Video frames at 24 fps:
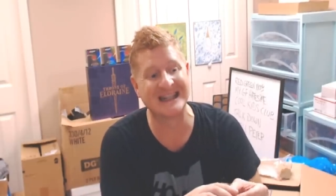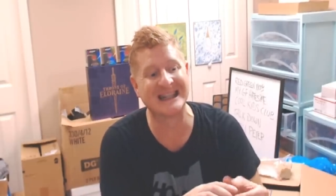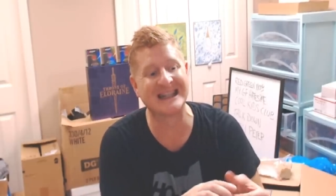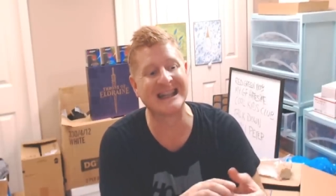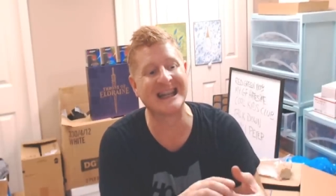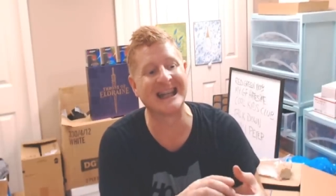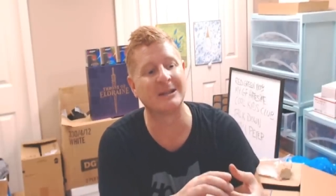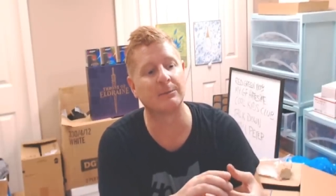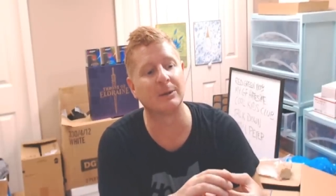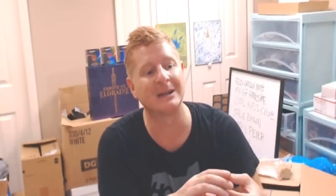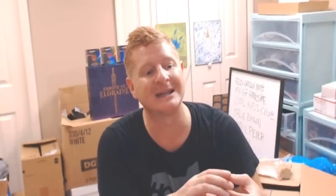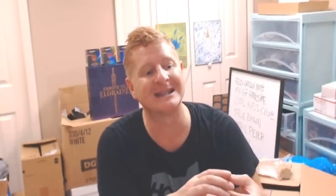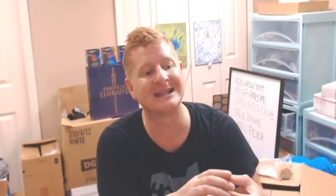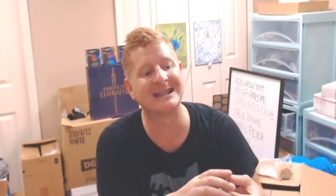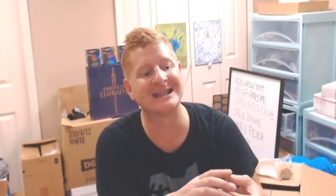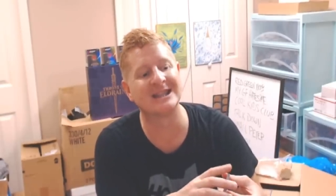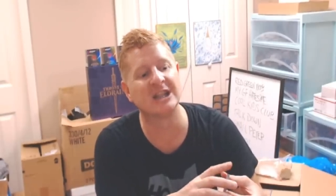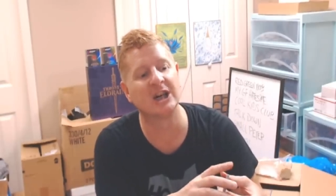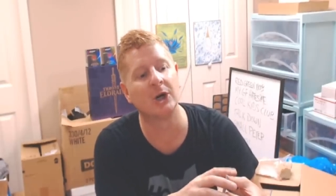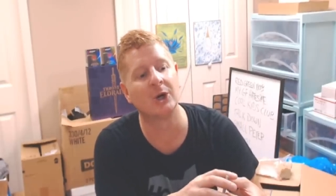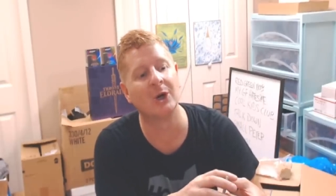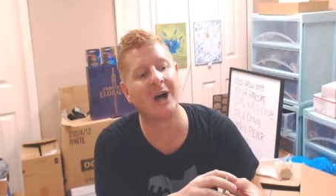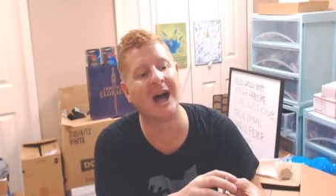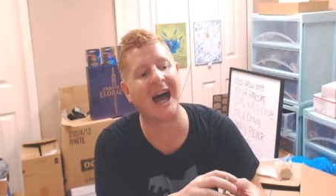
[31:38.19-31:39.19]
Got the braces
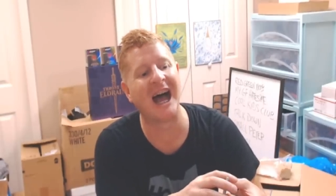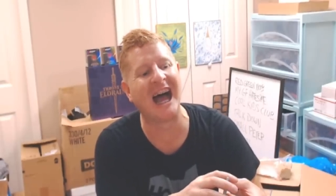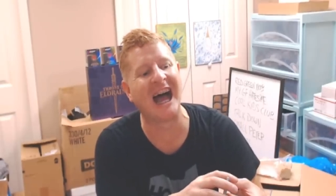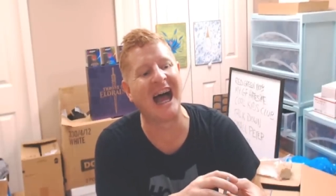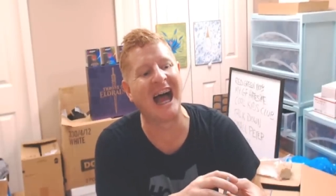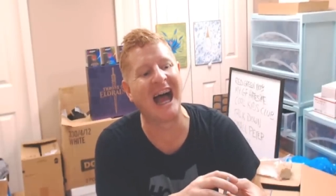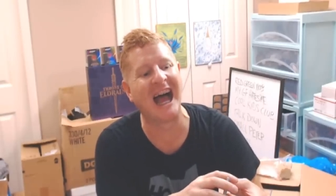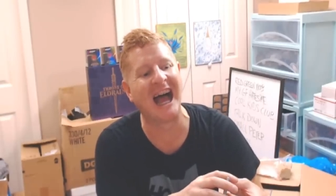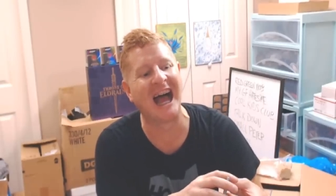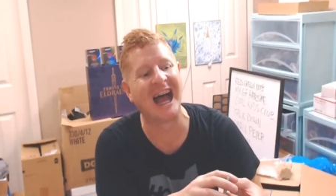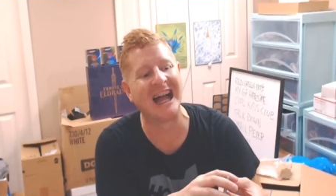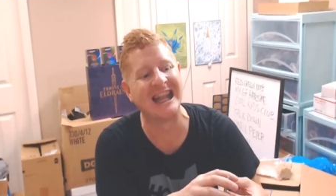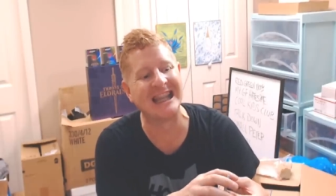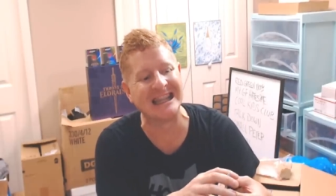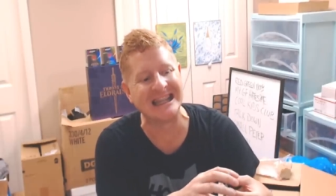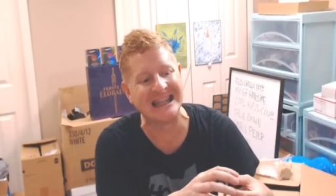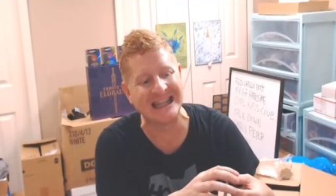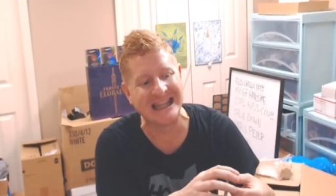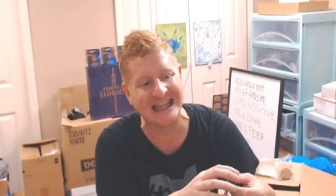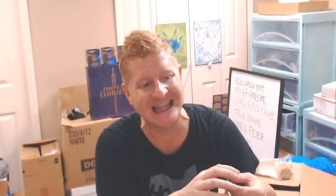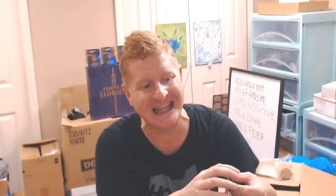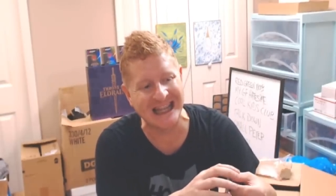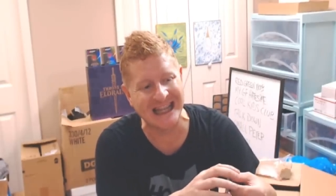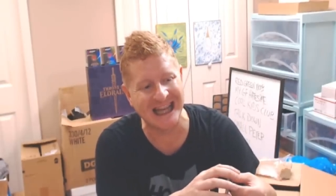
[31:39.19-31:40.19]
though.
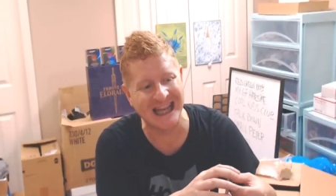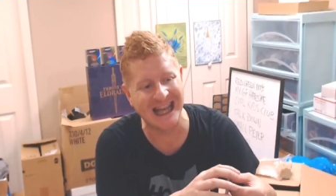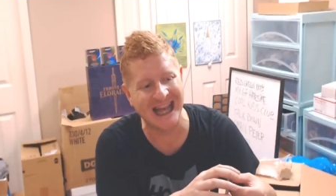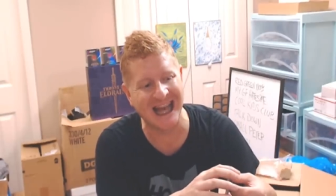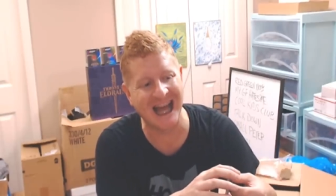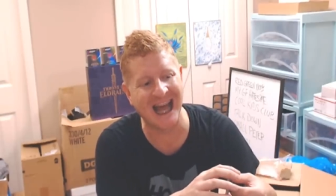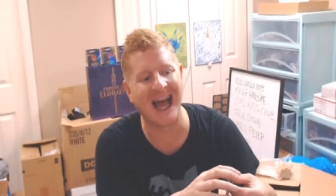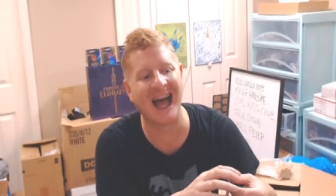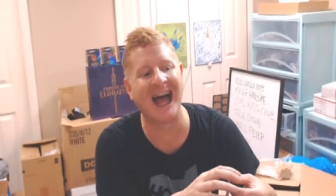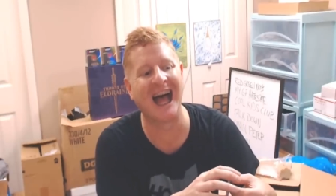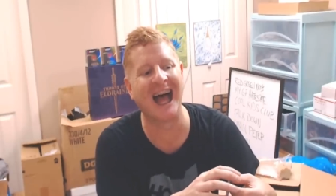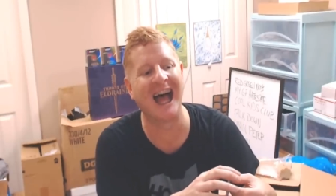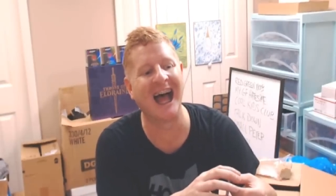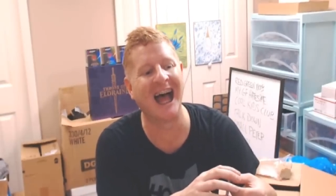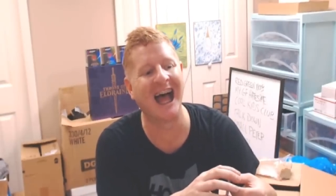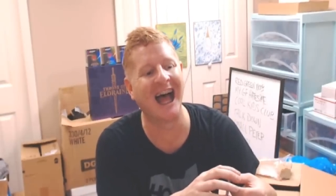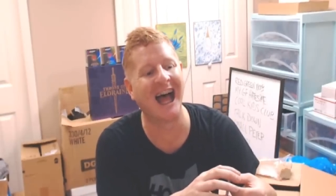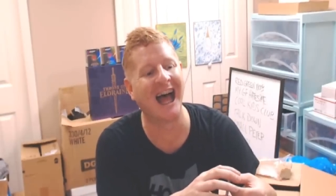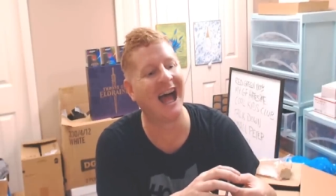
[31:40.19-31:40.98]
Ah, uh huh.